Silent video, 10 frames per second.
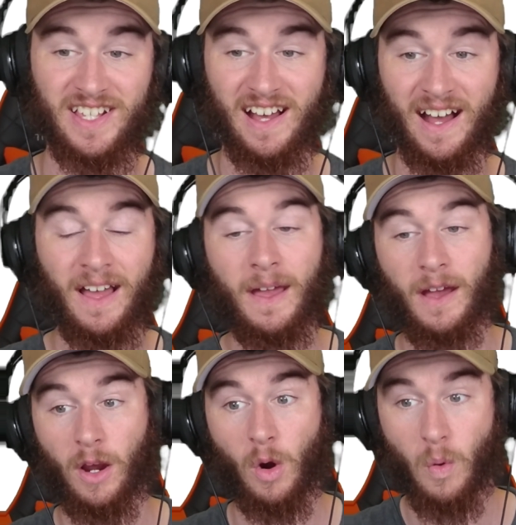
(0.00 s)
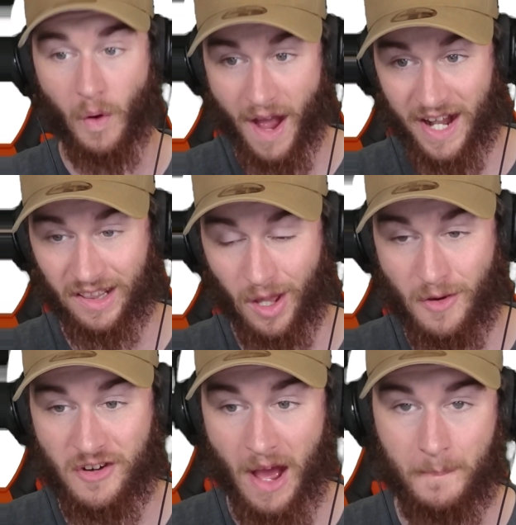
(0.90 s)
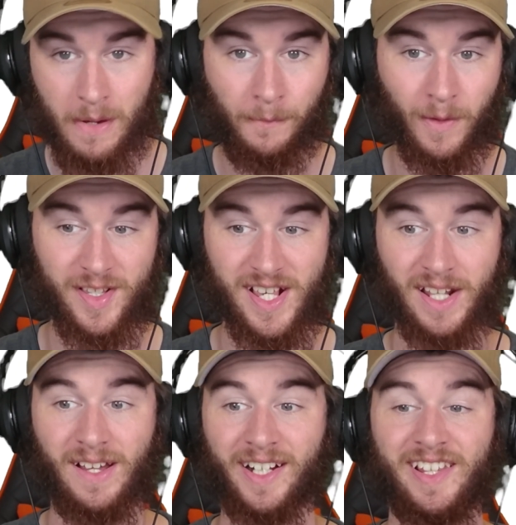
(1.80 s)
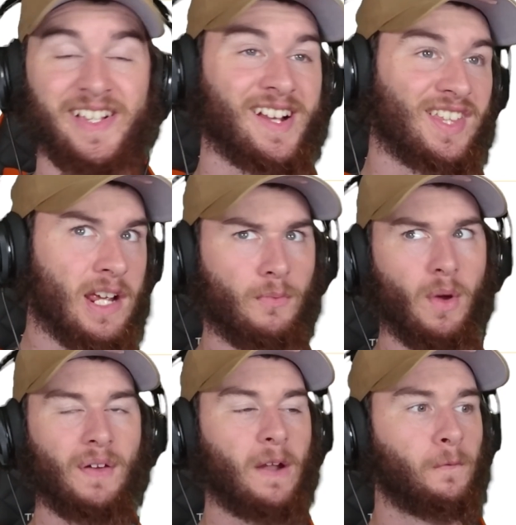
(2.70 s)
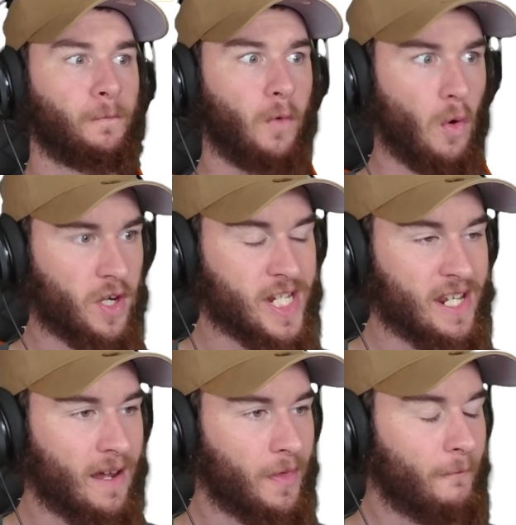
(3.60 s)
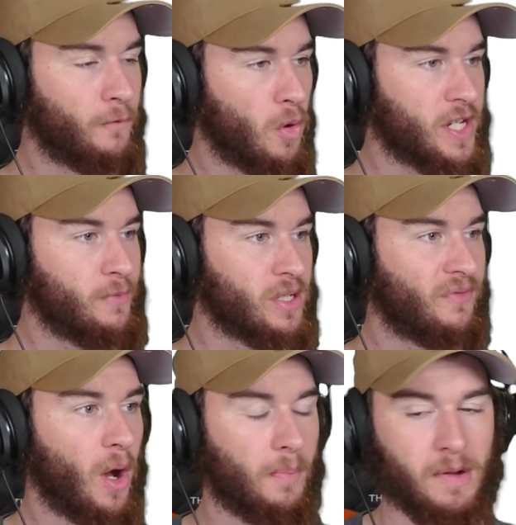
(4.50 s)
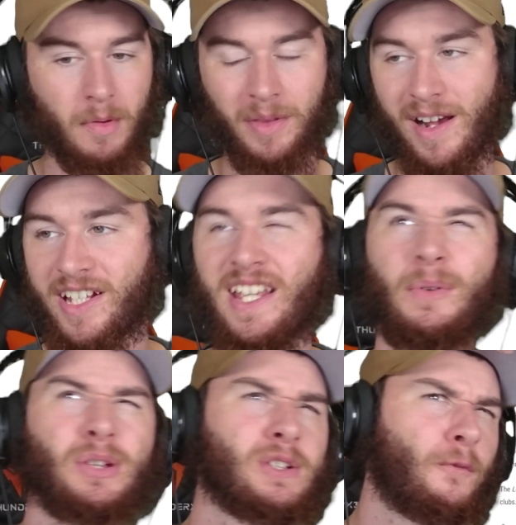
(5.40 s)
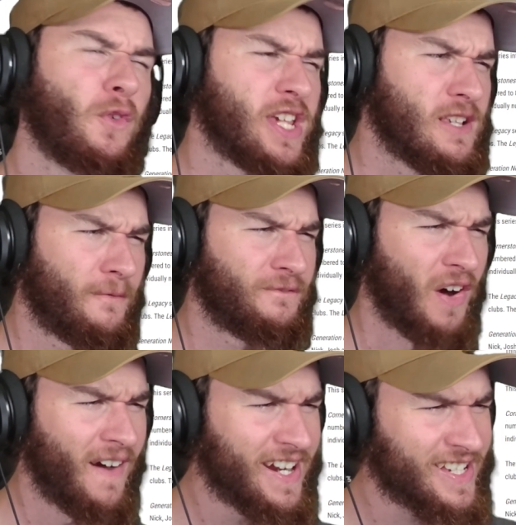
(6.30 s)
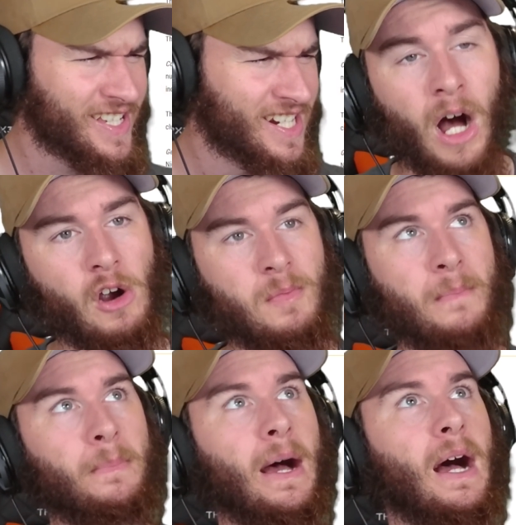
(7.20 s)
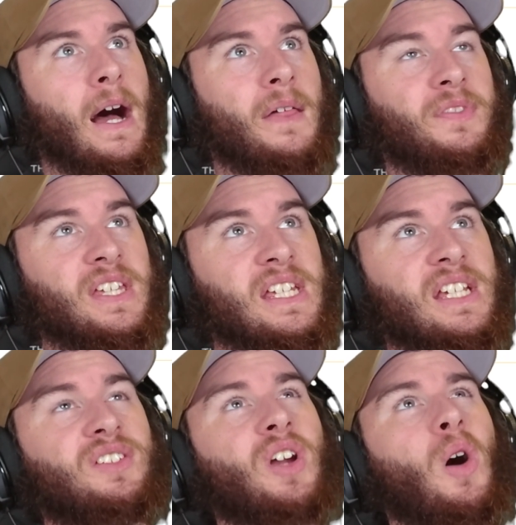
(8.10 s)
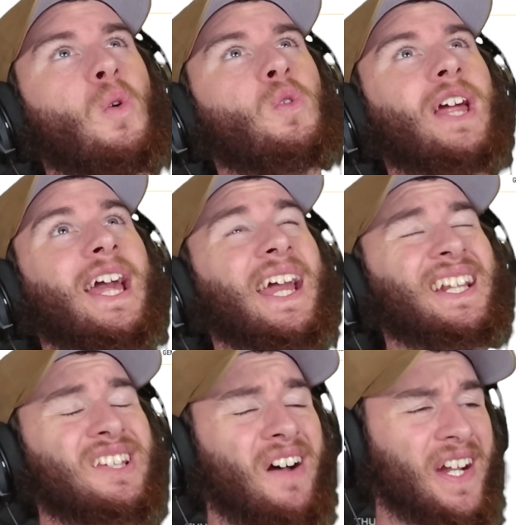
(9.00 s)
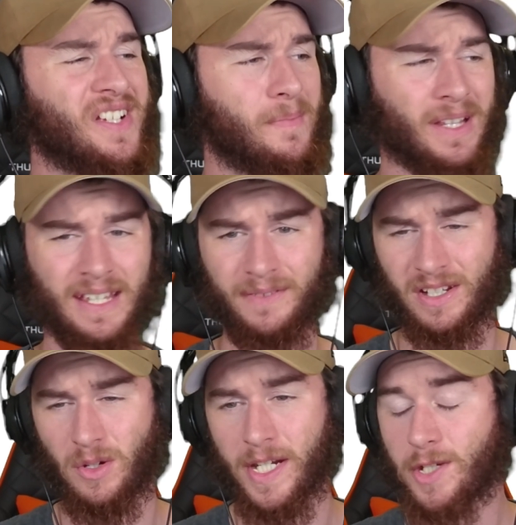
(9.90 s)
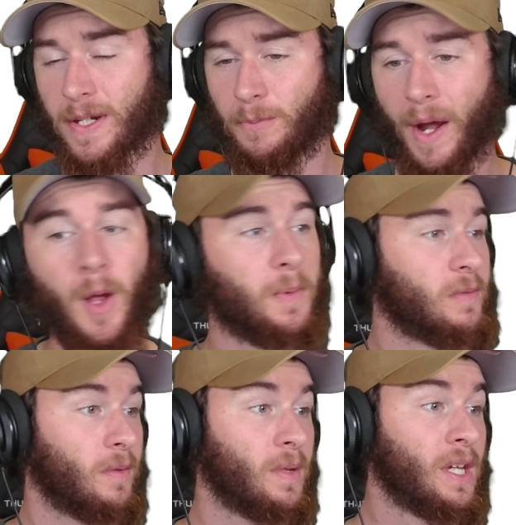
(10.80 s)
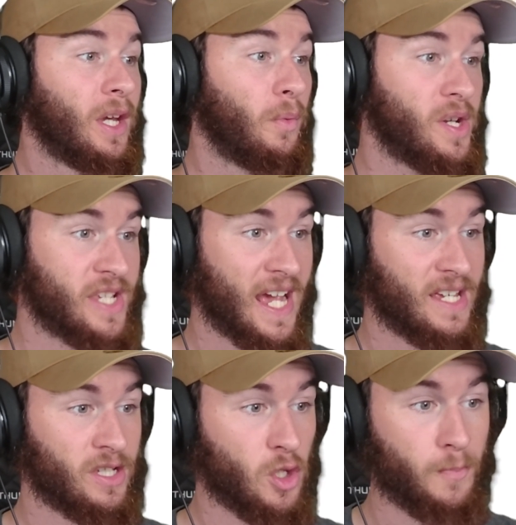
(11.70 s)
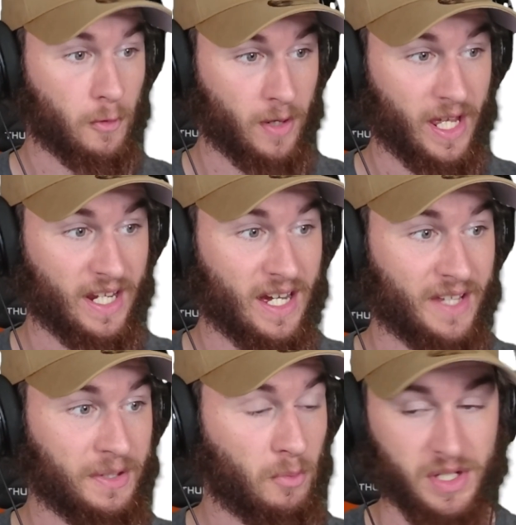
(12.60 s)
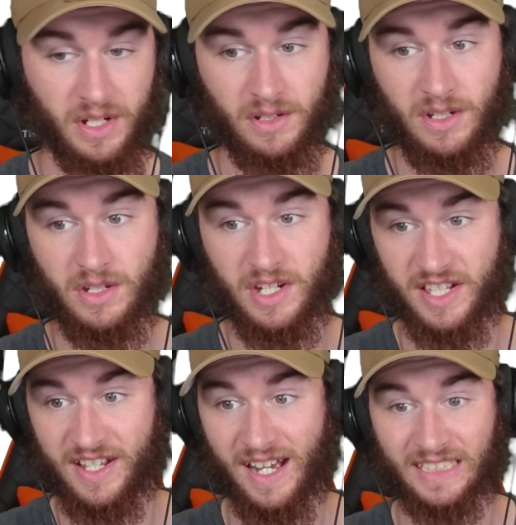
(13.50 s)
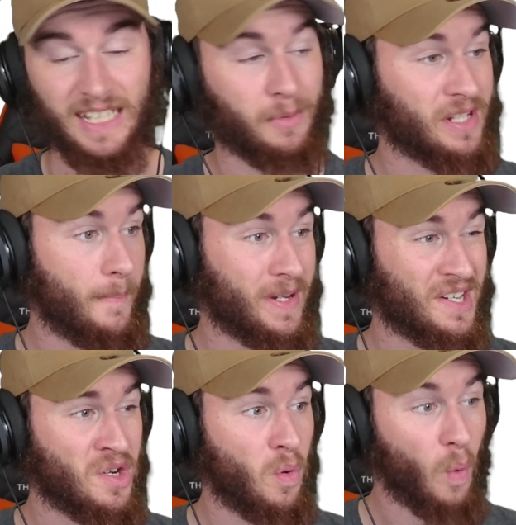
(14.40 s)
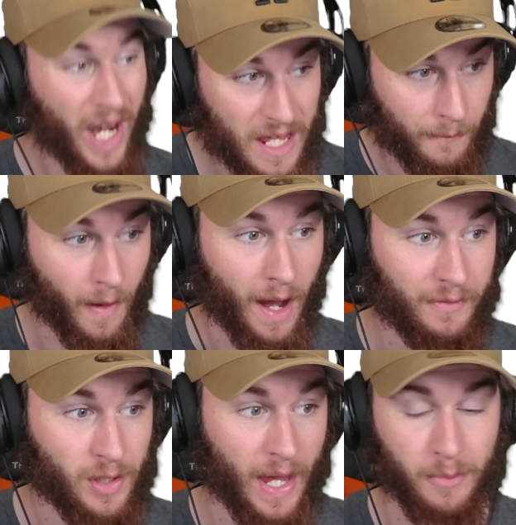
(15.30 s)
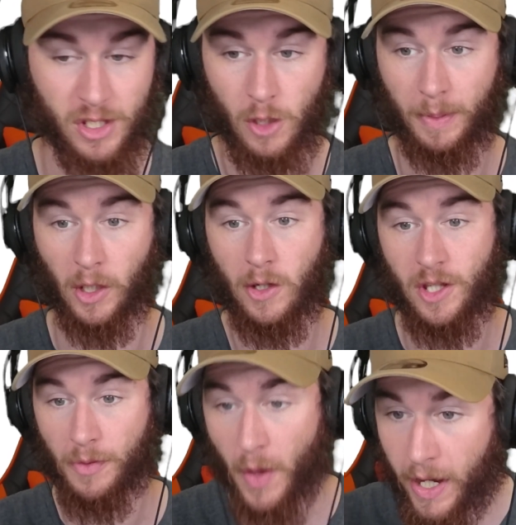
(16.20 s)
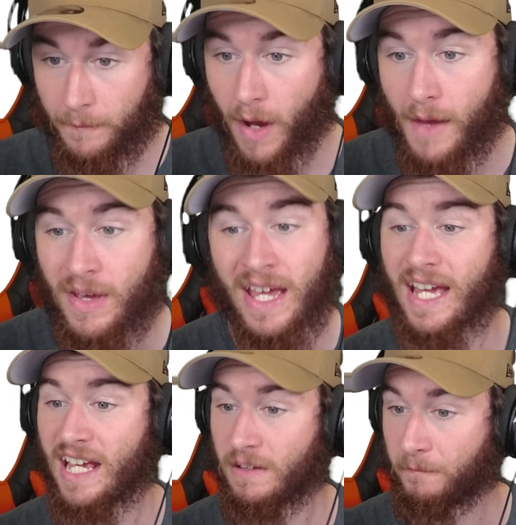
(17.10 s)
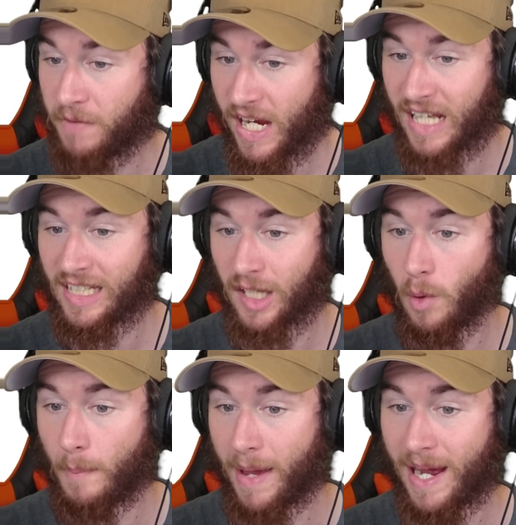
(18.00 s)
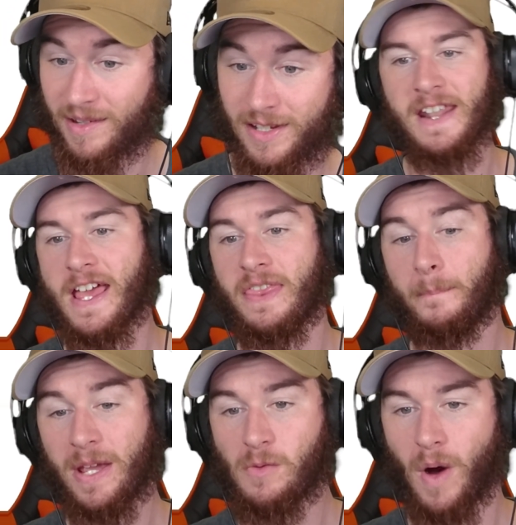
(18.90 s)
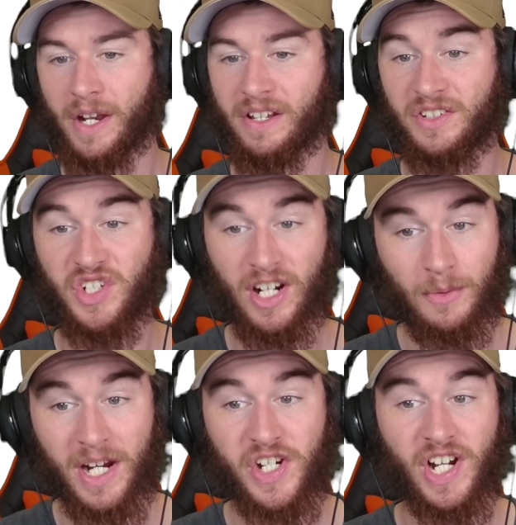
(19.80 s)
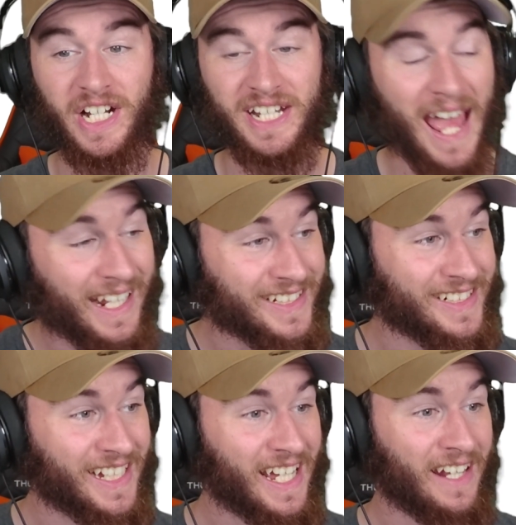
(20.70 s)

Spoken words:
are quite low numbered for a set like this. I think we've had 40. I think 40 was for Optimum last year, which was footy's finest. I remember the gold headliners, I believe, in 2021. Optimum was a super rare card that wasn't discussed. That was numbered to 25, so that was super low. So 35 is a fairly low amount. And then the big one, Generation Next.